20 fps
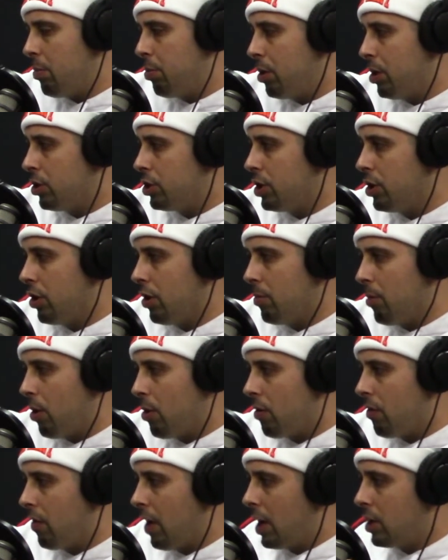pushing or
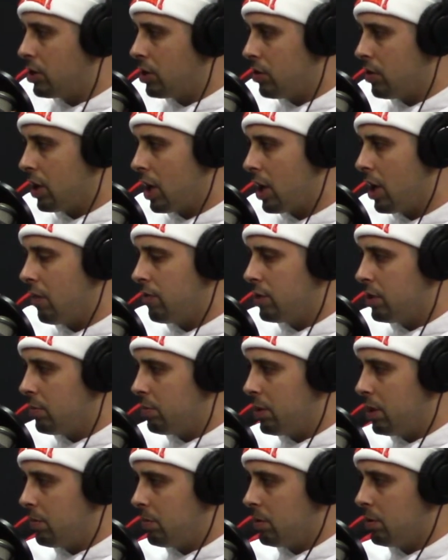motivation you could give to the
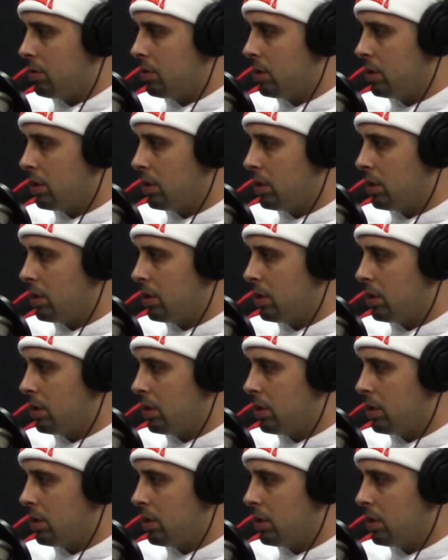people?